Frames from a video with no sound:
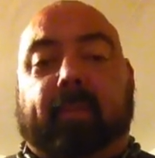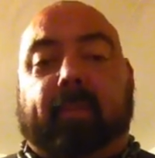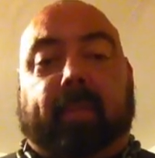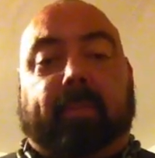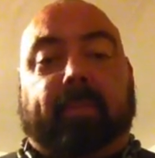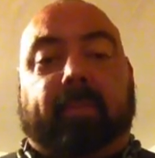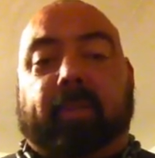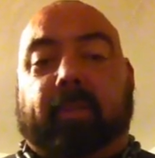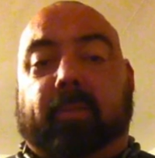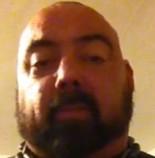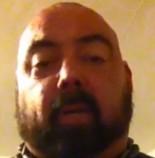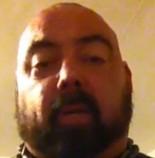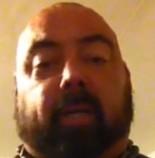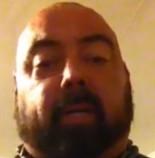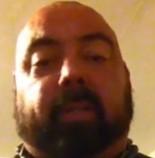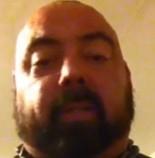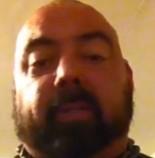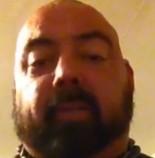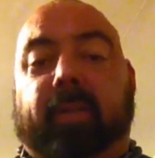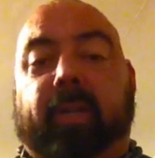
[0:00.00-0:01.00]
I'm still
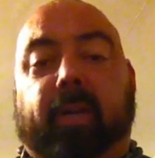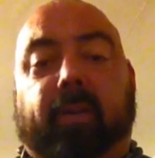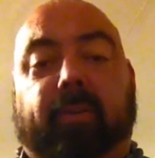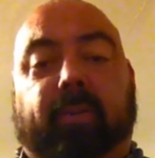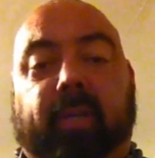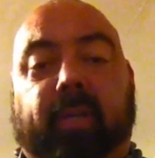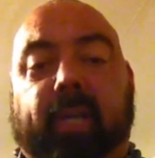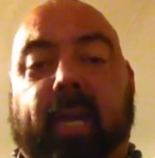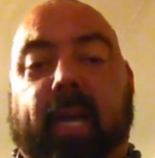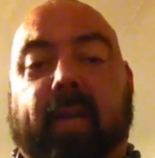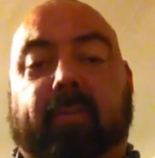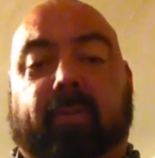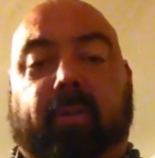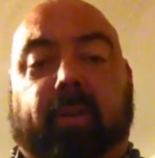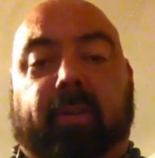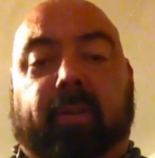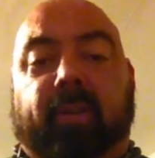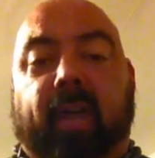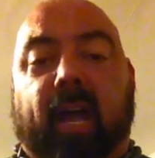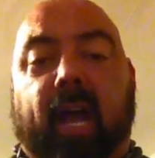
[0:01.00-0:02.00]
working on the videos that you guys
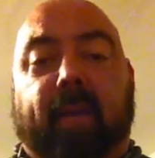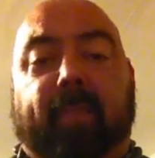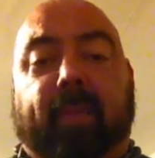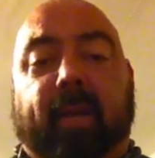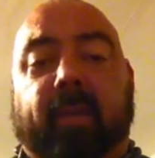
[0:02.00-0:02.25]
on the JI